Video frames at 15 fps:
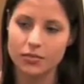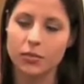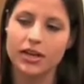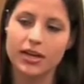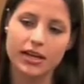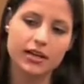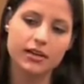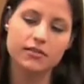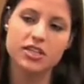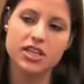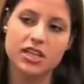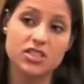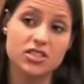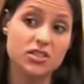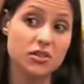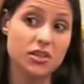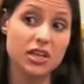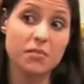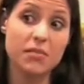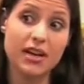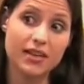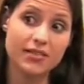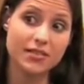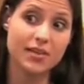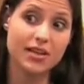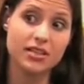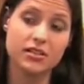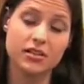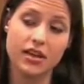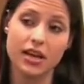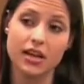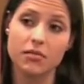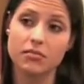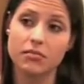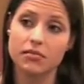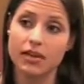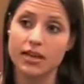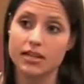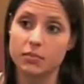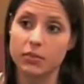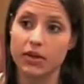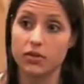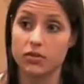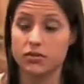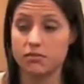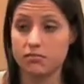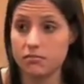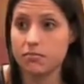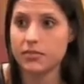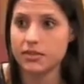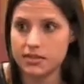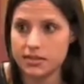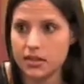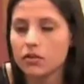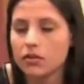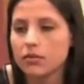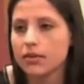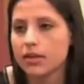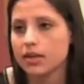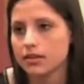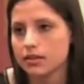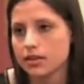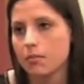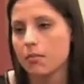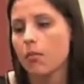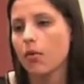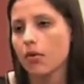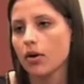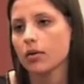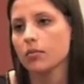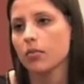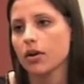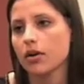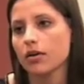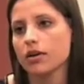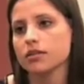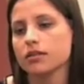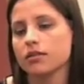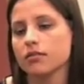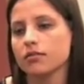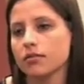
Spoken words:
What kind of changes do you think you might have to make to your game as players still begin to get more and more aggressive?